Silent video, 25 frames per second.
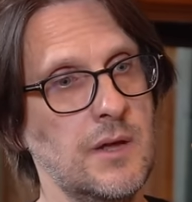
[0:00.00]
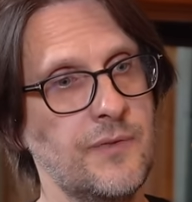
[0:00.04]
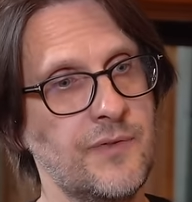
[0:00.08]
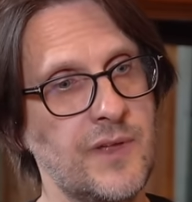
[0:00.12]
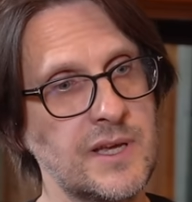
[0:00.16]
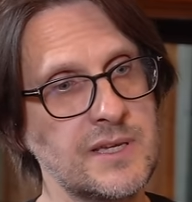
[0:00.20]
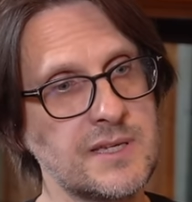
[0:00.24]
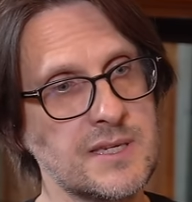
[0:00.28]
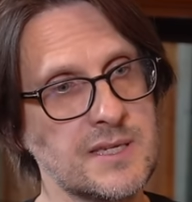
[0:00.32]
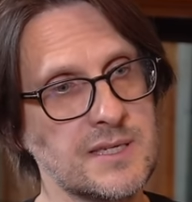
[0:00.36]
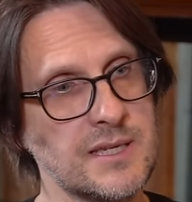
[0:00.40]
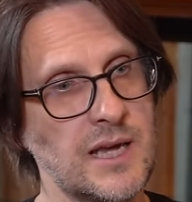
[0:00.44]

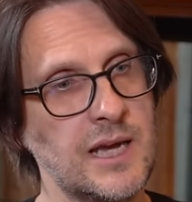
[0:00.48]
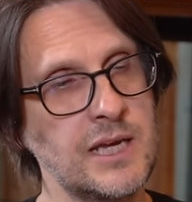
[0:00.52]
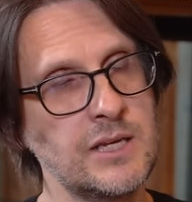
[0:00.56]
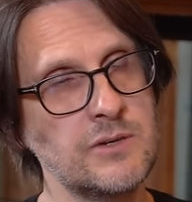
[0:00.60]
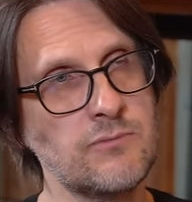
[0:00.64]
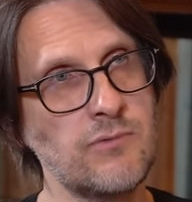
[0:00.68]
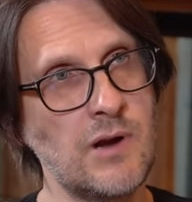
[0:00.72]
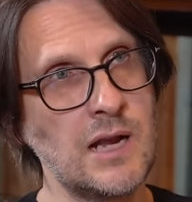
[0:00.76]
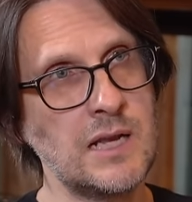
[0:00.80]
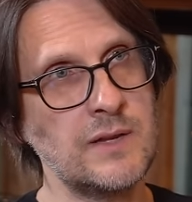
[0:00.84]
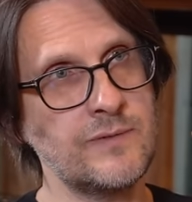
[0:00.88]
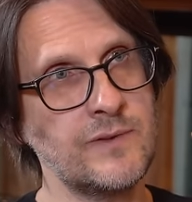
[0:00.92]
They
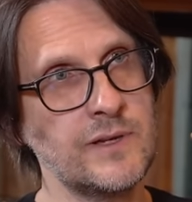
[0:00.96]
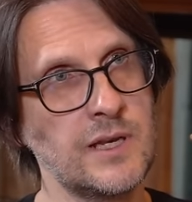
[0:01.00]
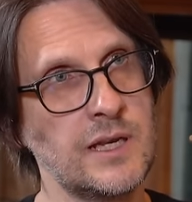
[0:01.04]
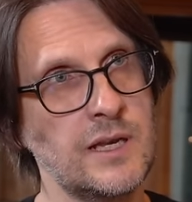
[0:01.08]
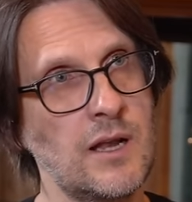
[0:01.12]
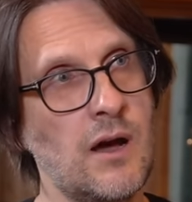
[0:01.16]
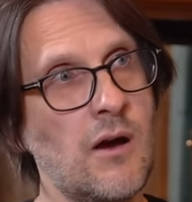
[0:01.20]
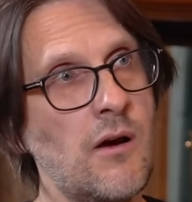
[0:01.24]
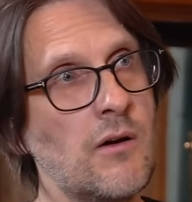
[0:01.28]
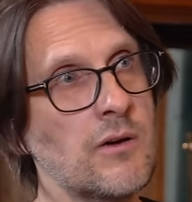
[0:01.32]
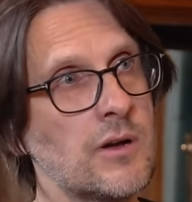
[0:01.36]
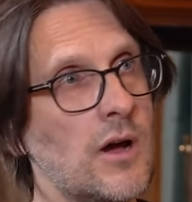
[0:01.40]
stayed relevant,
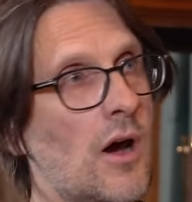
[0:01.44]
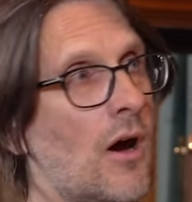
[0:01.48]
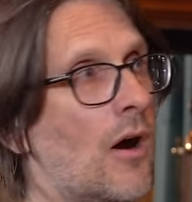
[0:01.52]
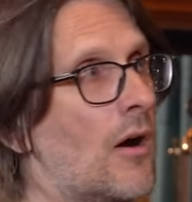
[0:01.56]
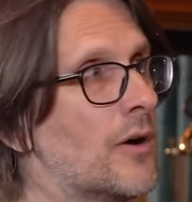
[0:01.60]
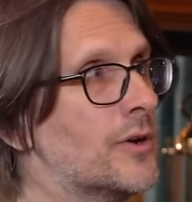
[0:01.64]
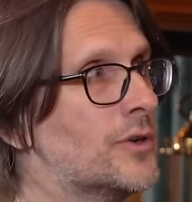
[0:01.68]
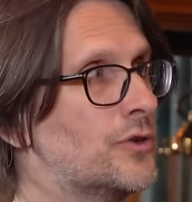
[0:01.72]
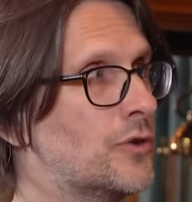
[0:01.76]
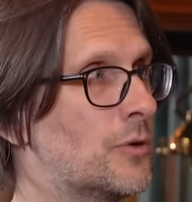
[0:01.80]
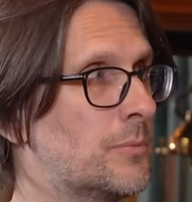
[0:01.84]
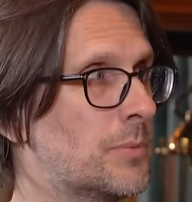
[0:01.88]
and
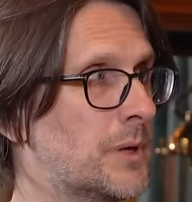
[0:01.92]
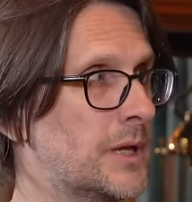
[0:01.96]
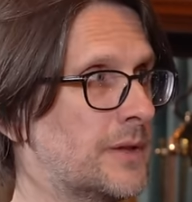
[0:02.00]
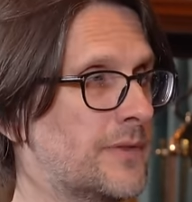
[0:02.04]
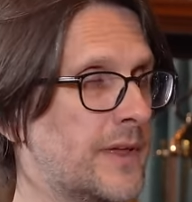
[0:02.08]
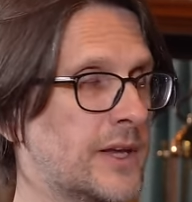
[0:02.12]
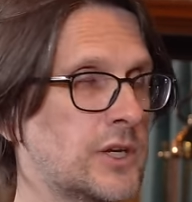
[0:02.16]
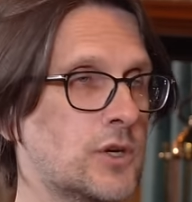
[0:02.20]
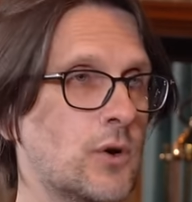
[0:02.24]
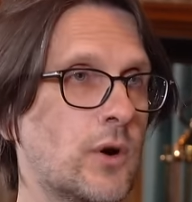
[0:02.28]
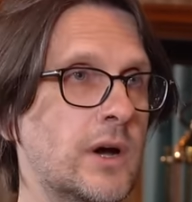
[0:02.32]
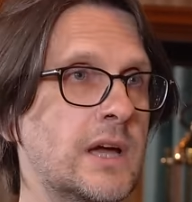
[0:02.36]
arguably
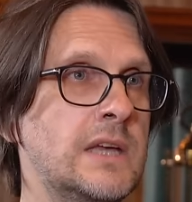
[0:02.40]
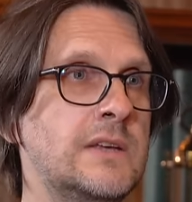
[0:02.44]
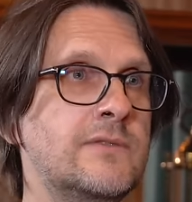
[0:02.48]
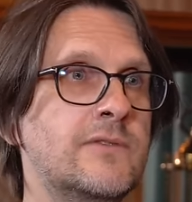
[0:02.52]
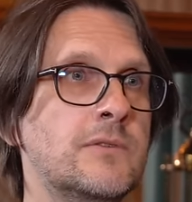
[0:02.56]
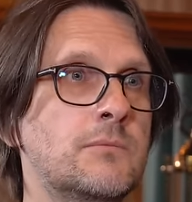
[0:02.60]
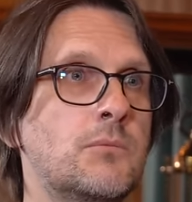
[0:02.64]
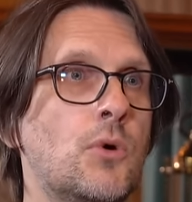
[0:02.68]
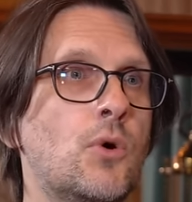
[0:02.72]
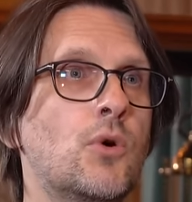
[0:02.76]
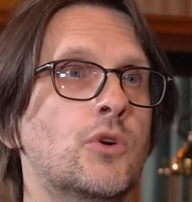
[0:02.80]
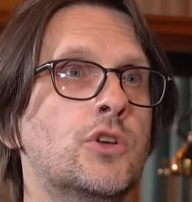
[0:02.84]
they got
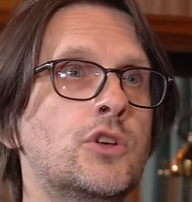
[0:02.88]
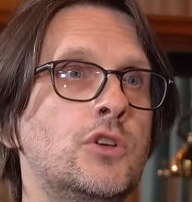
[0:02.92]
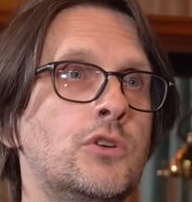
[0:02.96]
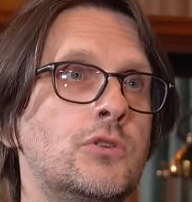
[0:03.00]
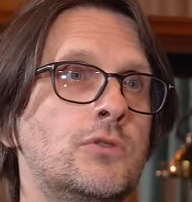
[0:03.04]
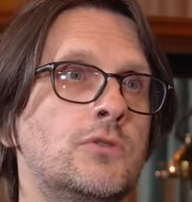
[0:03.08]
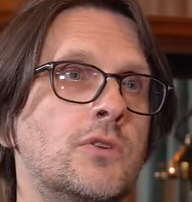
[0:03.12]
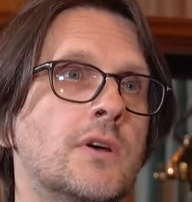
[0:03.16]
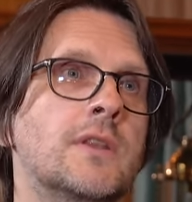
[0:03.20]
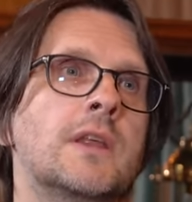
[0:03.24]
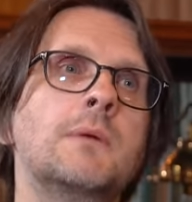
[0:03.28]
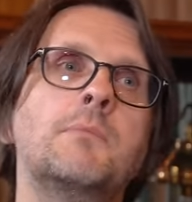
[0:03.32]
even more
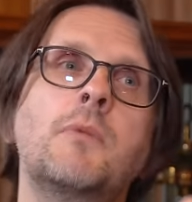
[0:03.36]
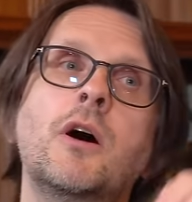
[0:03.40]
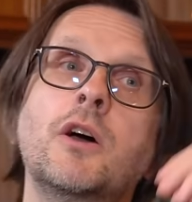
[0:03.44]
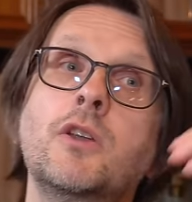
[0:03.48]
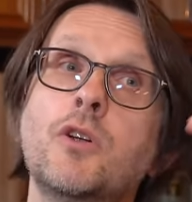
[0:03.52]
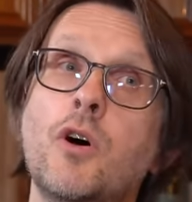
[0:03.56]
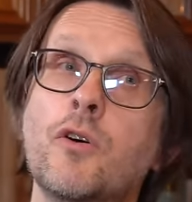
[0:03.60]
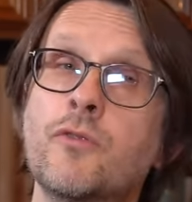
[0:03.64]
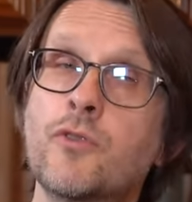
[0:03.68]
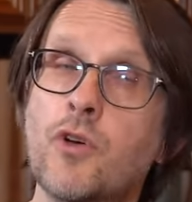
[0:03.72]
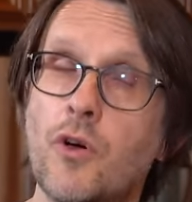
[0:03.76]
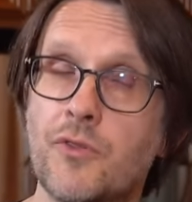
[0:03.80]
kudos. They might
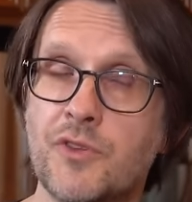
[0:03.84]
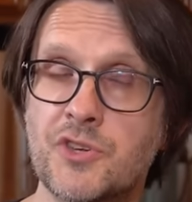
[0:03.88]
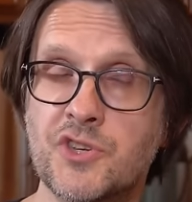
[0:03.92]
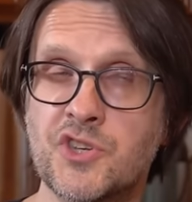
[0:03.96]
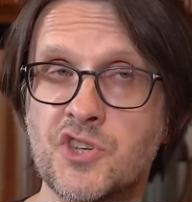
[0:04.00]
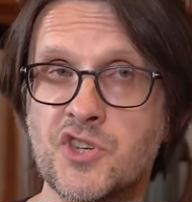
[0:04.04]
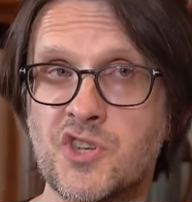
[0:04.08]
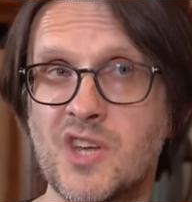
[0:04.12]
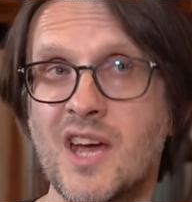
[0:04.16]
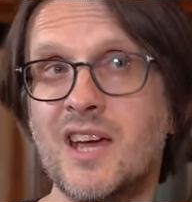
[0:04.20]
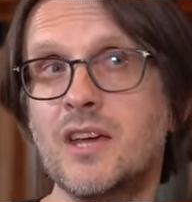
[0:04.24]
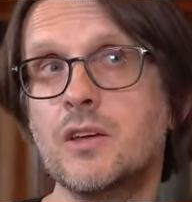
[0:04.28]
not have got the
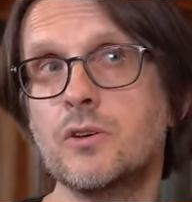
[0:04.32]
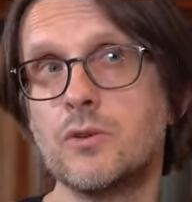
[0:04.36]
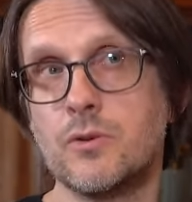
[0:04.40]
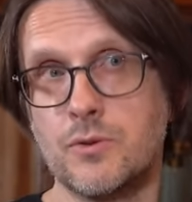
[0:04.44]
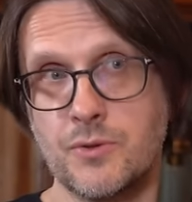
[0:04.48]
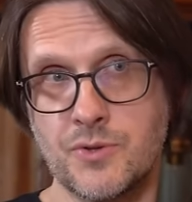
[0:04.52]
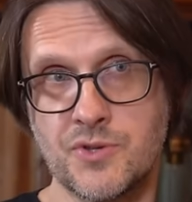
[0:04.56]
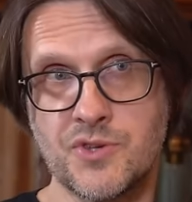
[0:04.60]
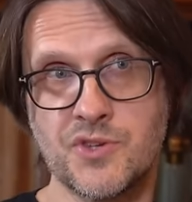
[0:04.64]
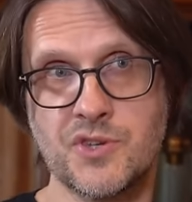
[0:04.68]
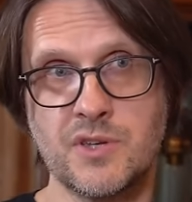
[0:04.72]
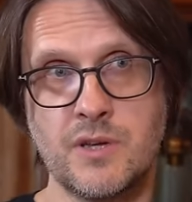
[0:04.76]

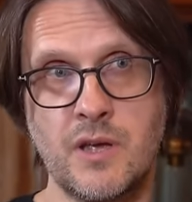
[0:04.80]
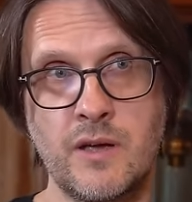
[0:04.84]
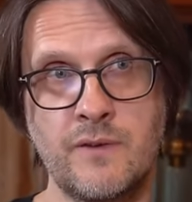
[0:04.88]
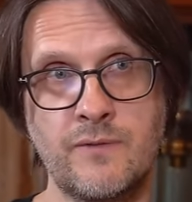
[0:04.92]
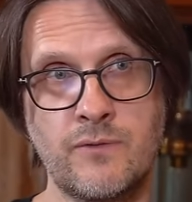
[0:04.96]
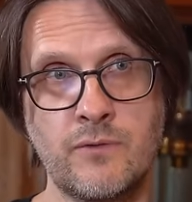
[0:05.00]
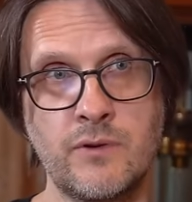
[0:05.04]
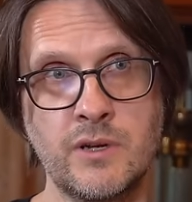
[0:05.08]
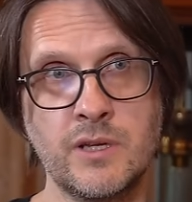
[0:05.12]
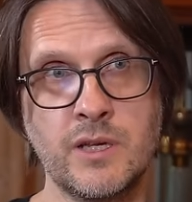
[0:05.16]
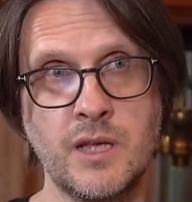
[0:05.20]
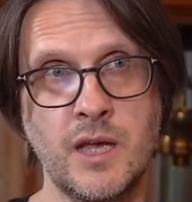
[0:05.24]
sales
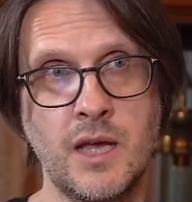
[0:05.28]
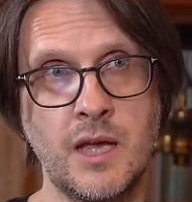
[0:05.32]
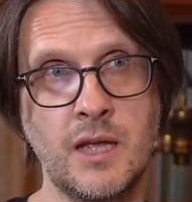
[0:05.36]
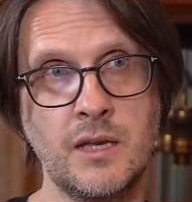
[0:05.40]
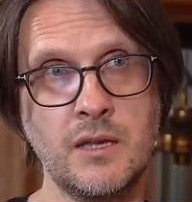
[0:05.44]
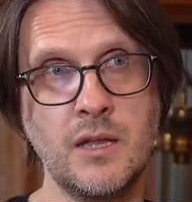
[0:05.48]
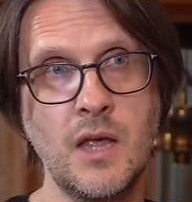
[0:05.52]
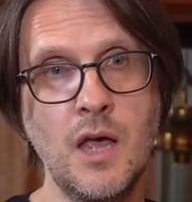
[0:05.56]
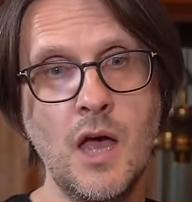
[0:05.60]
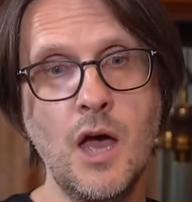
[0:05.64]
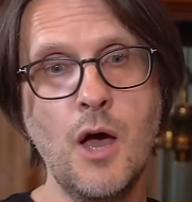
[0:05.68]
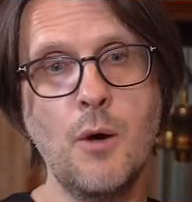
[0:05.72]

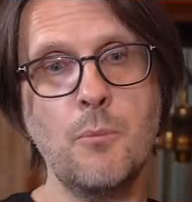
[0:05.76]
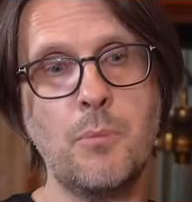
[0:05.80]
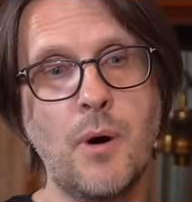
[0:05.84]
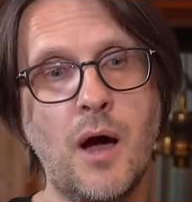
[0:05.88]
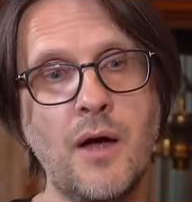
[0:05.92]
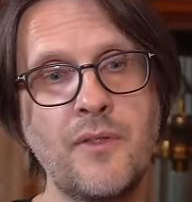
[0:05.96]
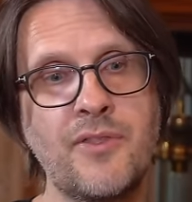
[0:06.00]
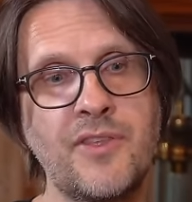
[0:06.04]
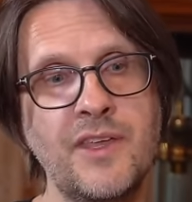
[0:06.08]
again, but I